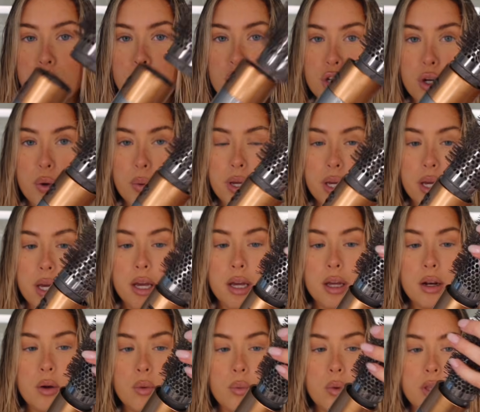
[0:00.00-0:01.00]
just going
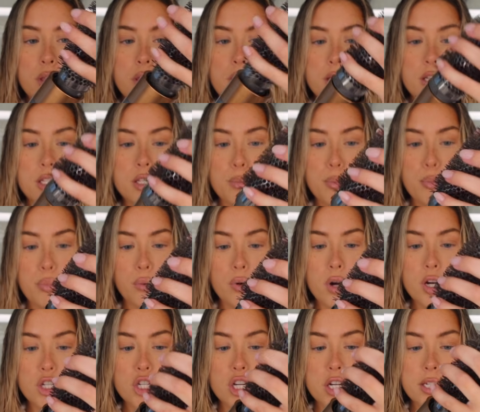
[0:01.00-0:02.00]
in with this
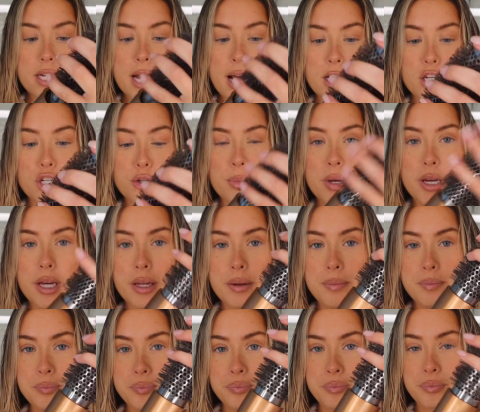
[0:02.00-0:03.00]
brush
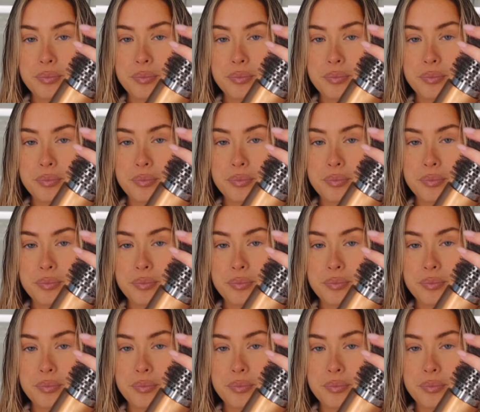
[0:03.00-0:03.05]
attachment.